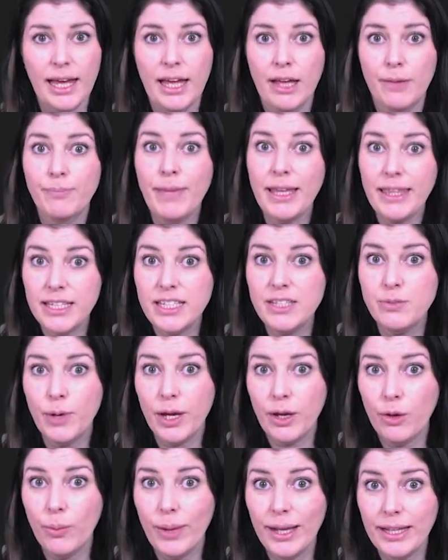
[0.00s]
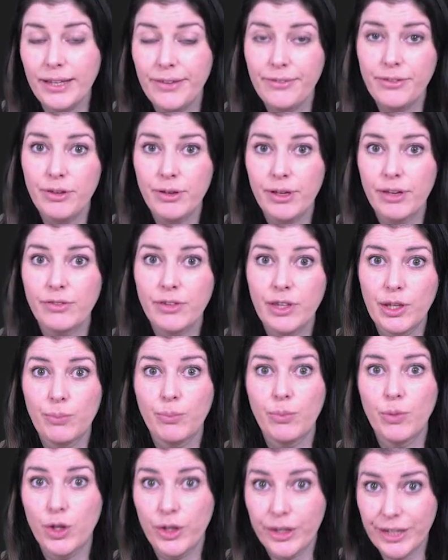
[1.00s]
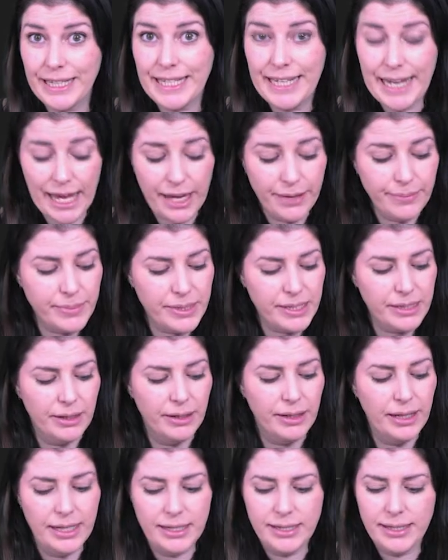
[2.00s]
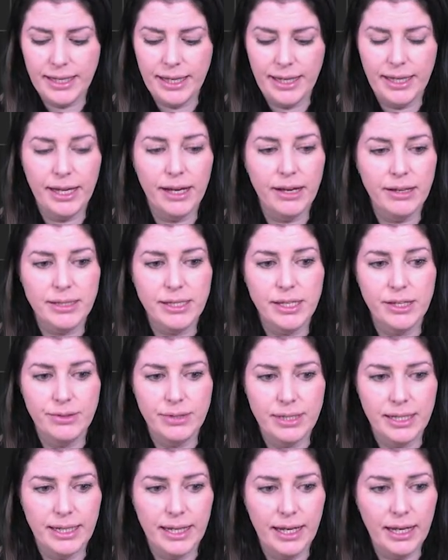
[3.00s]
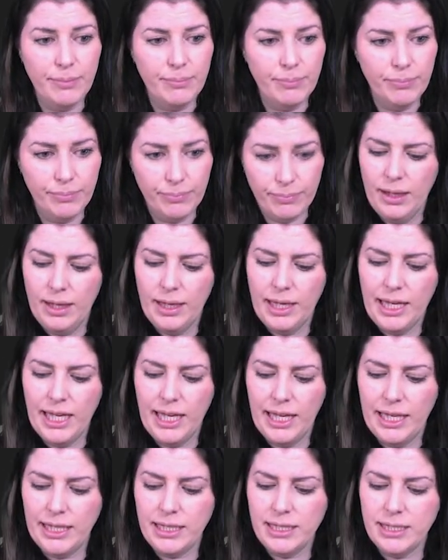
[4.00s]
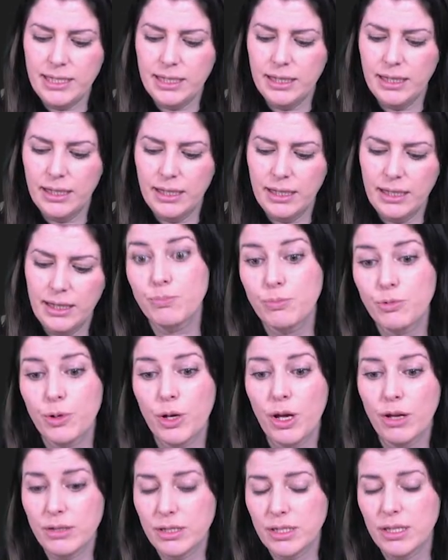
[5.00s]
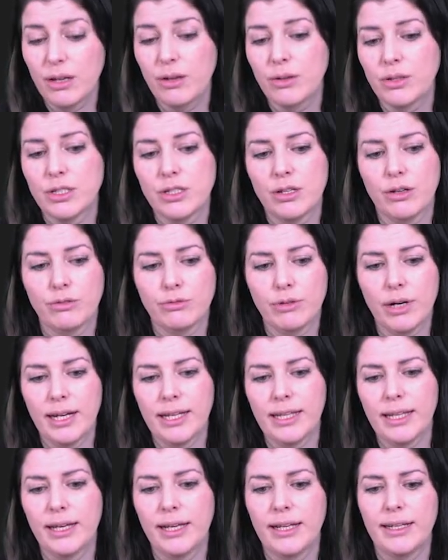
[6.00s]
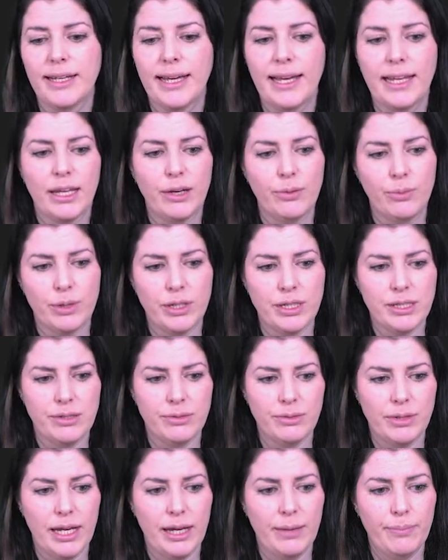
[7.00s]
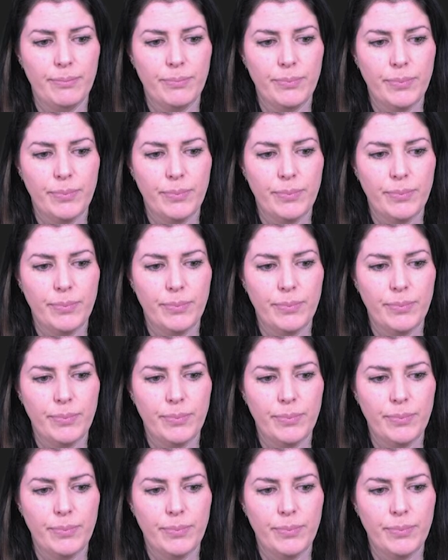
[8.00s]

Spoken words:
Methods work well if you give them good names. So let's say ask username and console.writeLine, hello, what is your name?